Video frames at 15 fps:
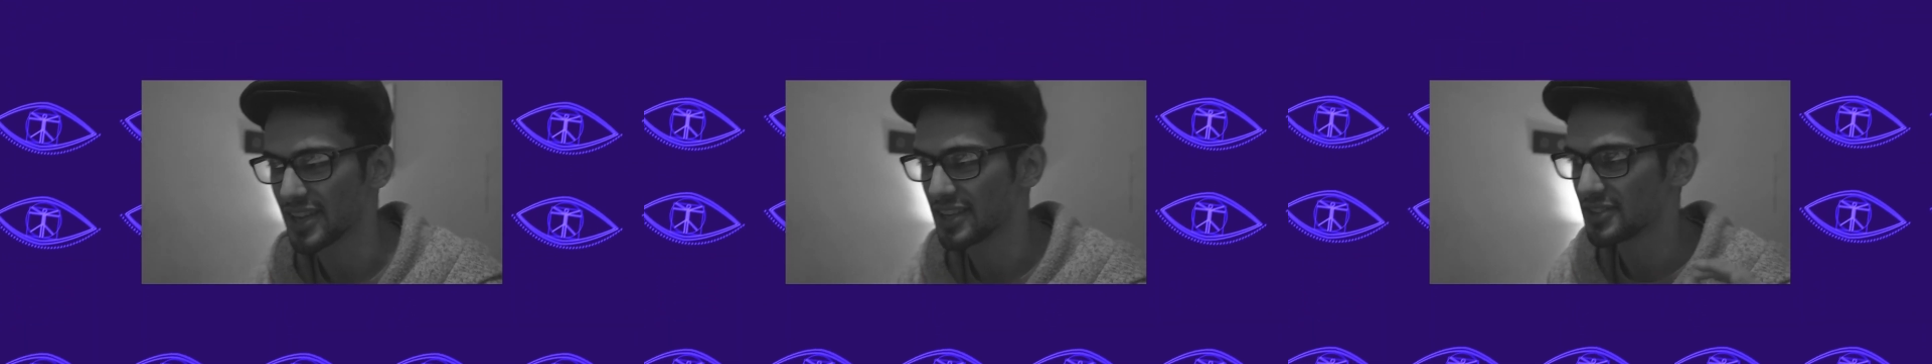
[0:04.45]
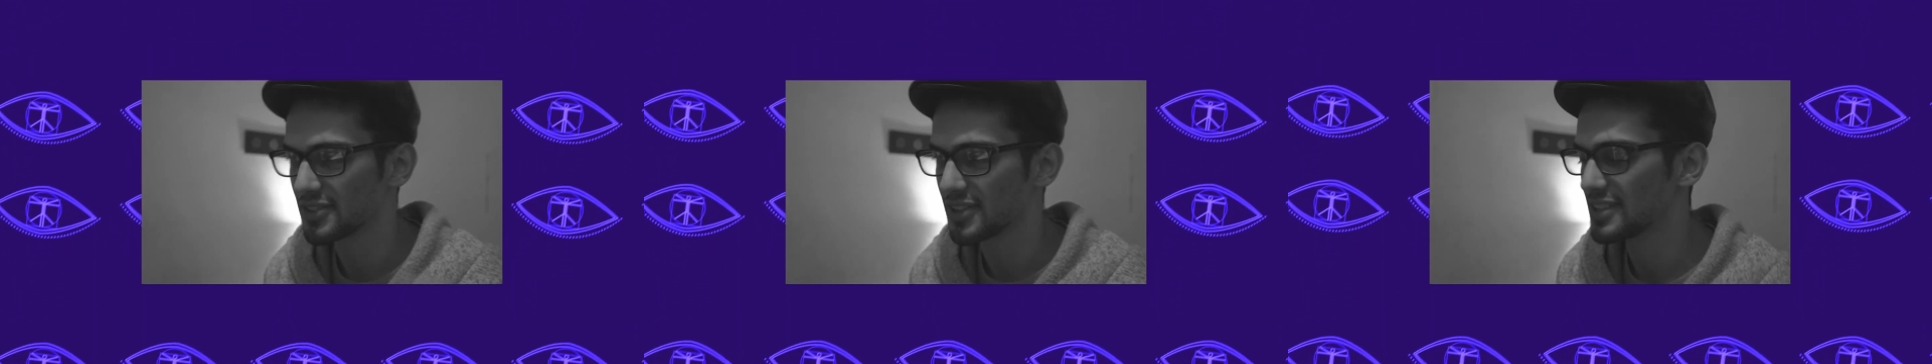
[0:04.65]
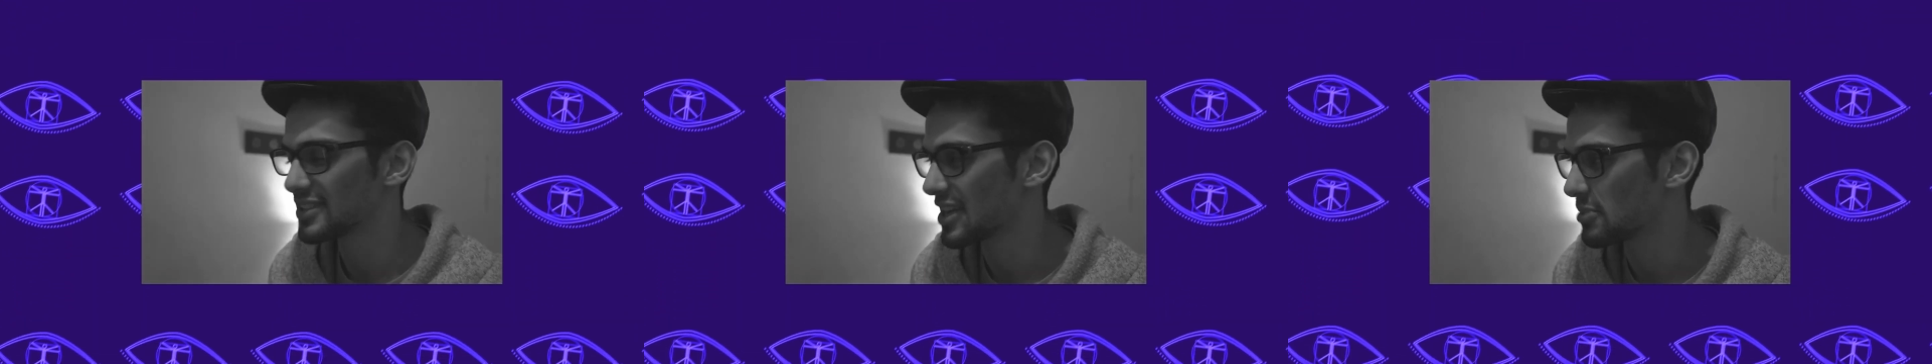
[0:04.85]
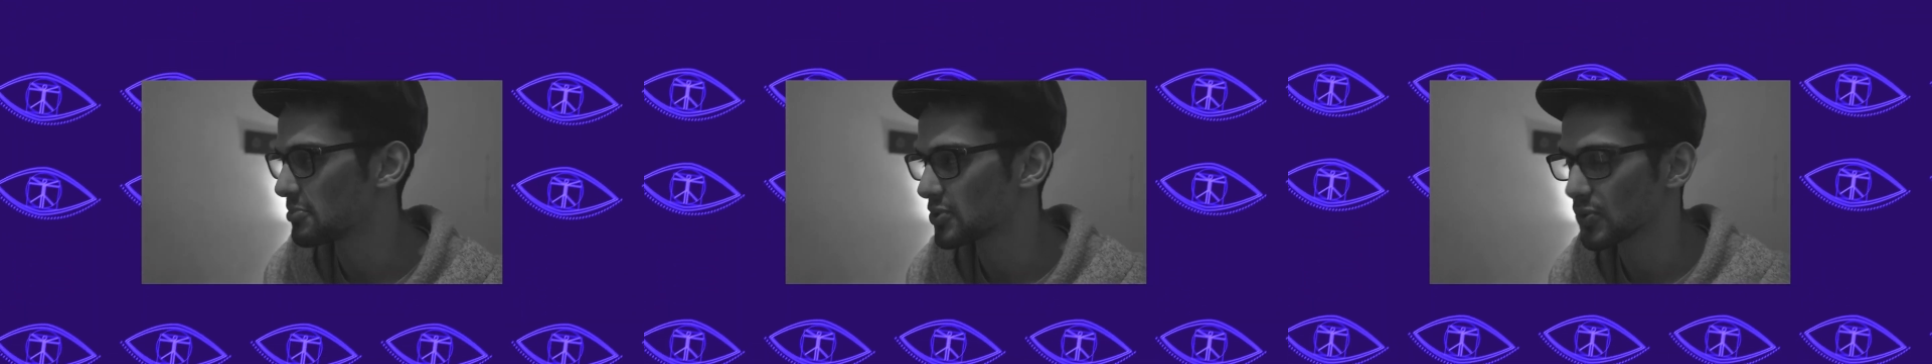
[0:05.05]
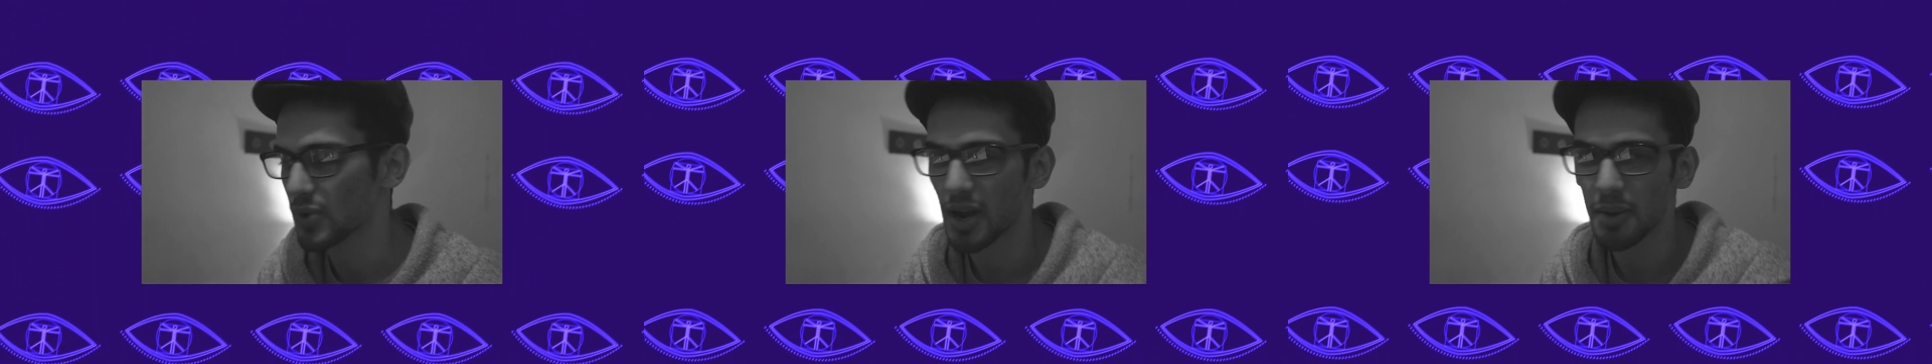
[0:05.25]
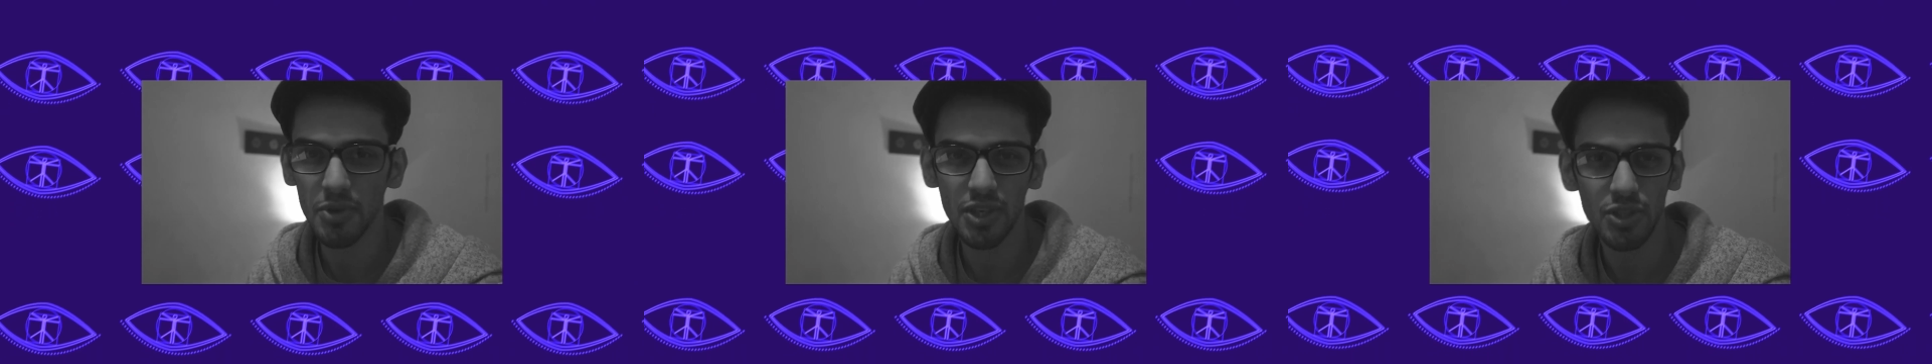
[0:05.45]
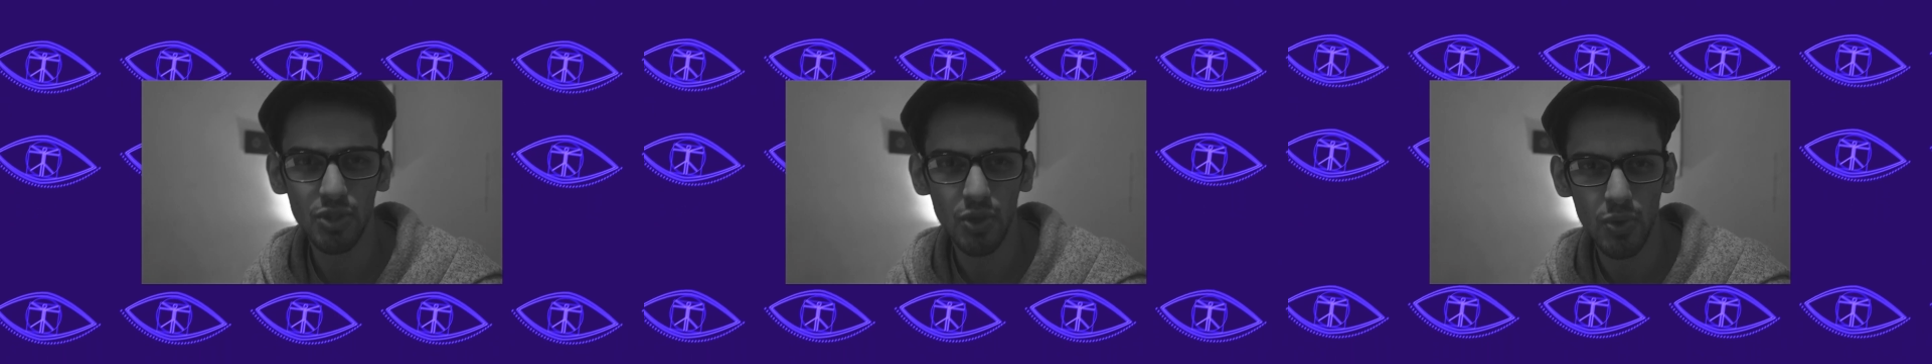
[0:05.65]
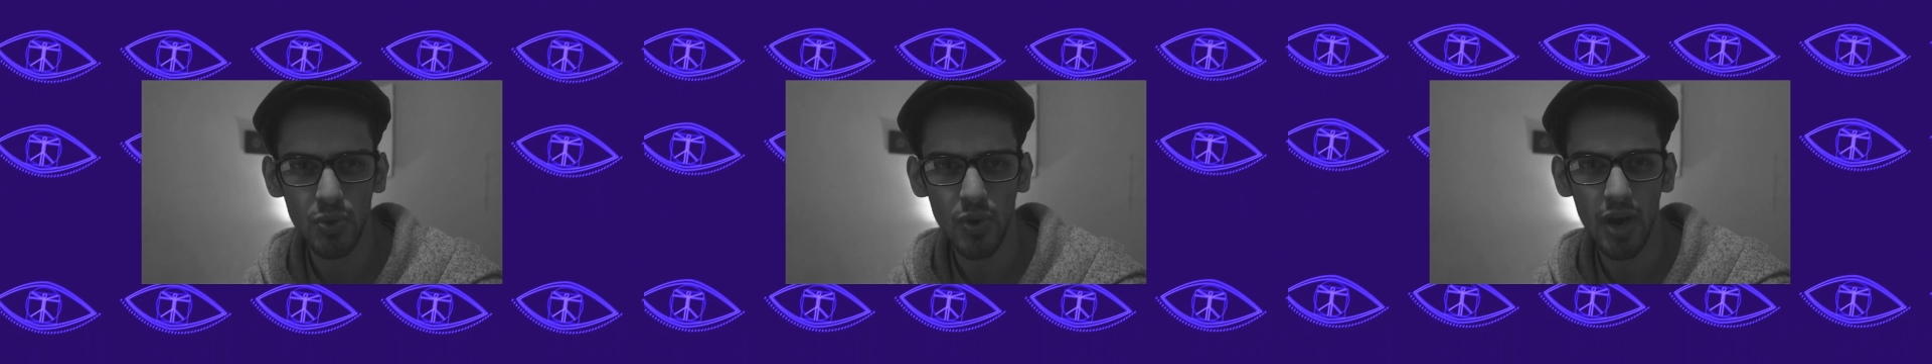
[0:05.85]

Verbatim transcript: In today's episode, I'm gonna show you